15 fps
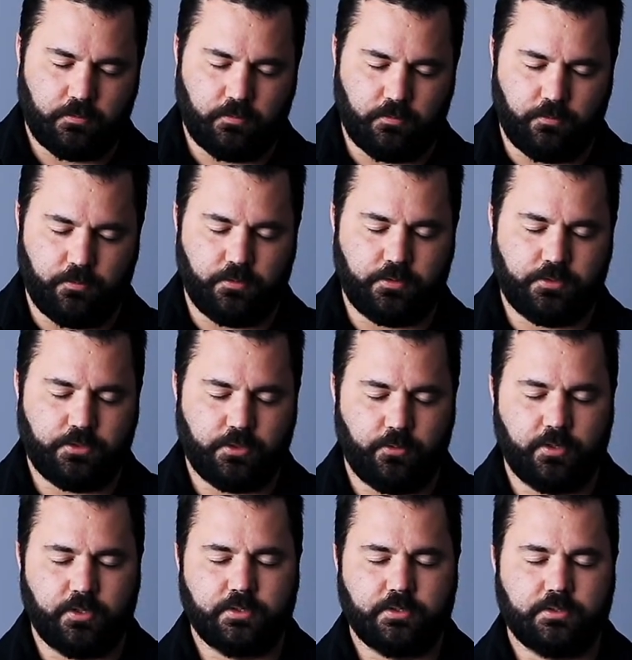Lord, show
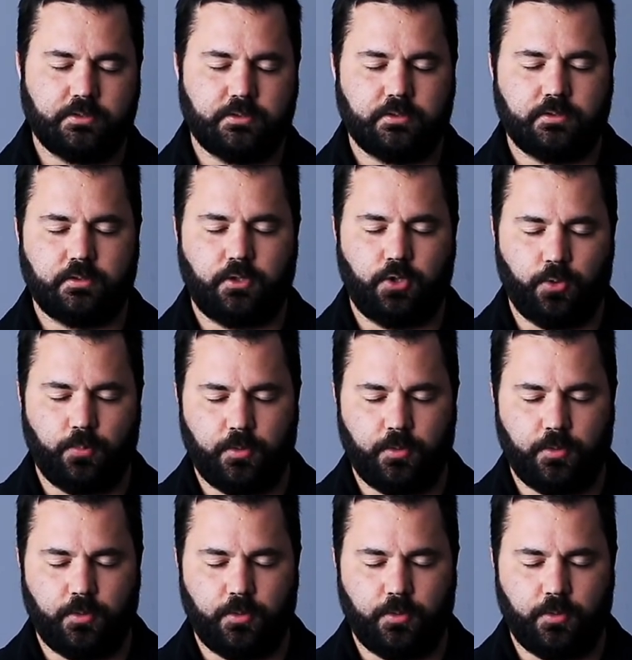us your